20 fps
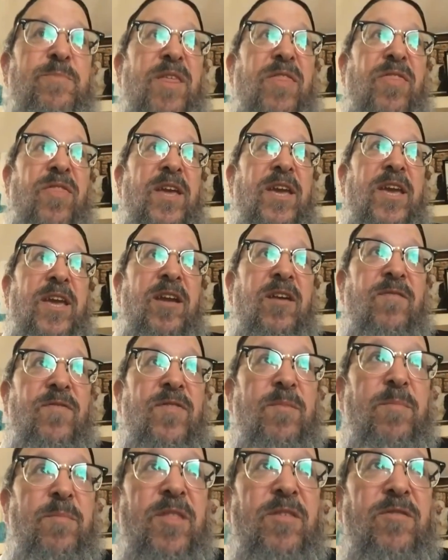to be thinking of
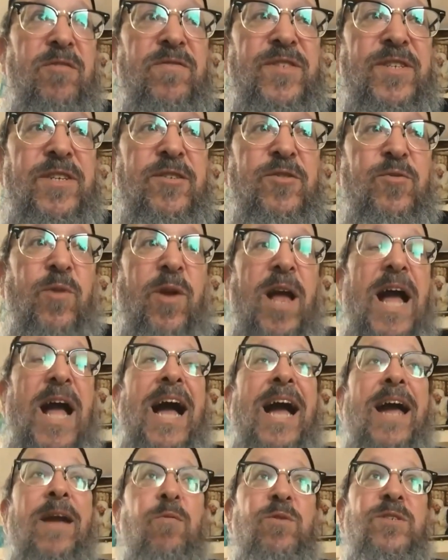the mother of Sisera.
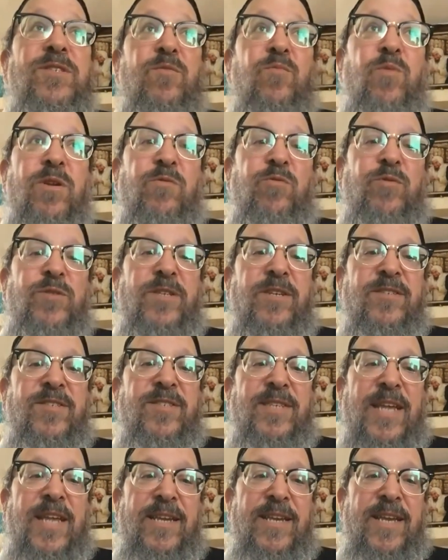I was the one who was
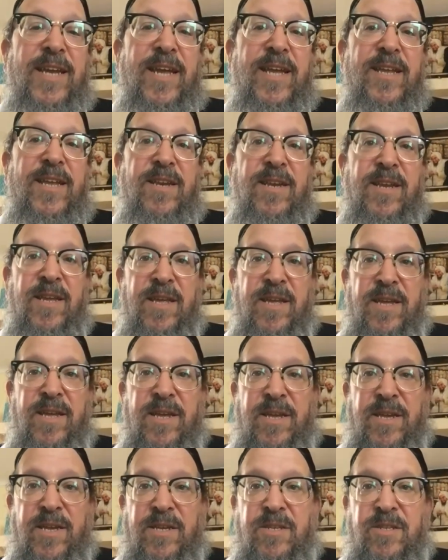extending it
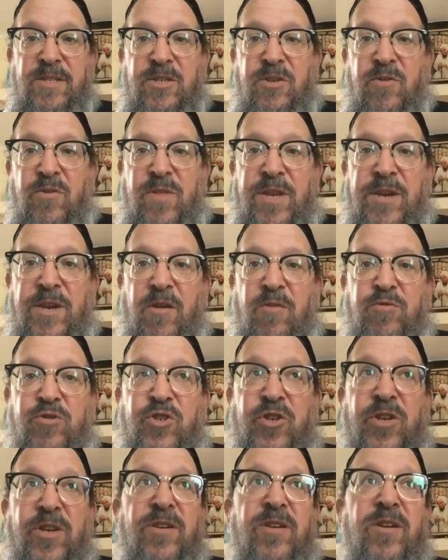to the
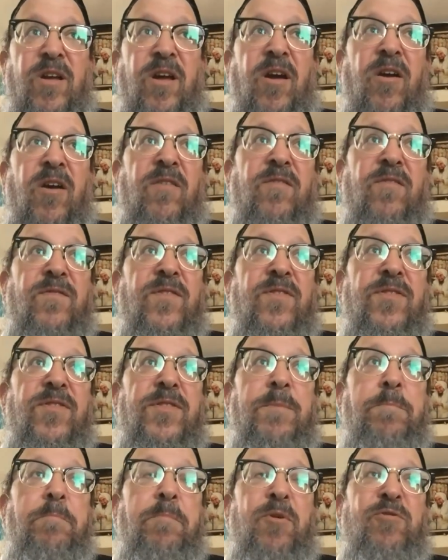notion of
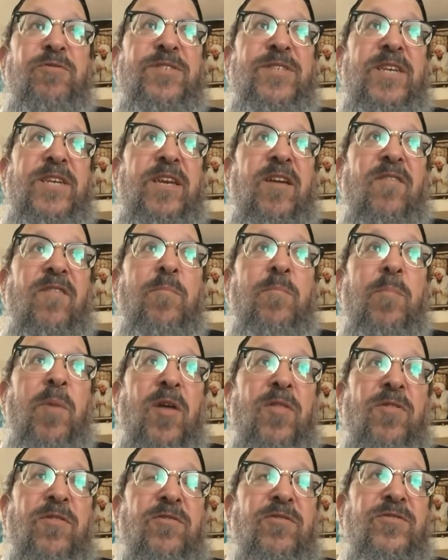the mercy of
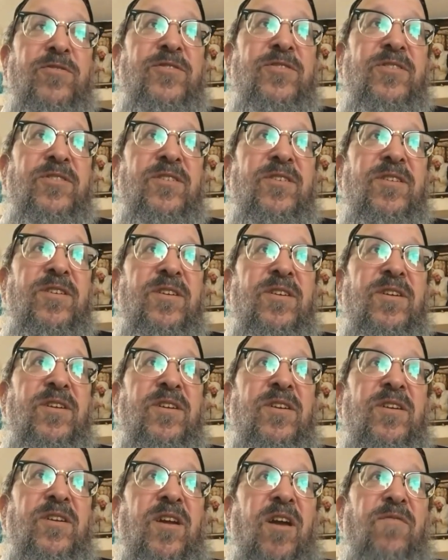mothers,
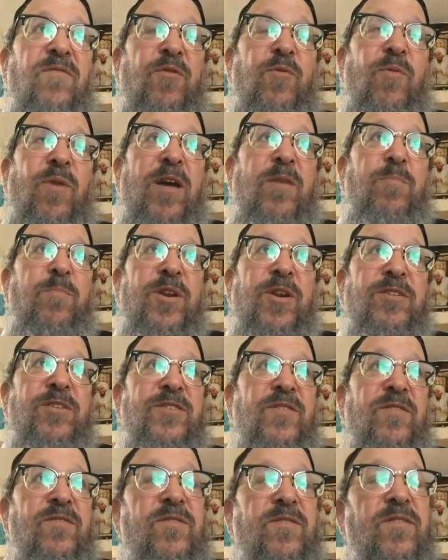of the
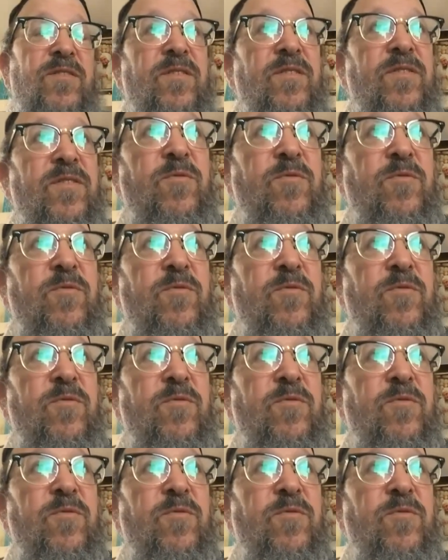Rahmanas, the,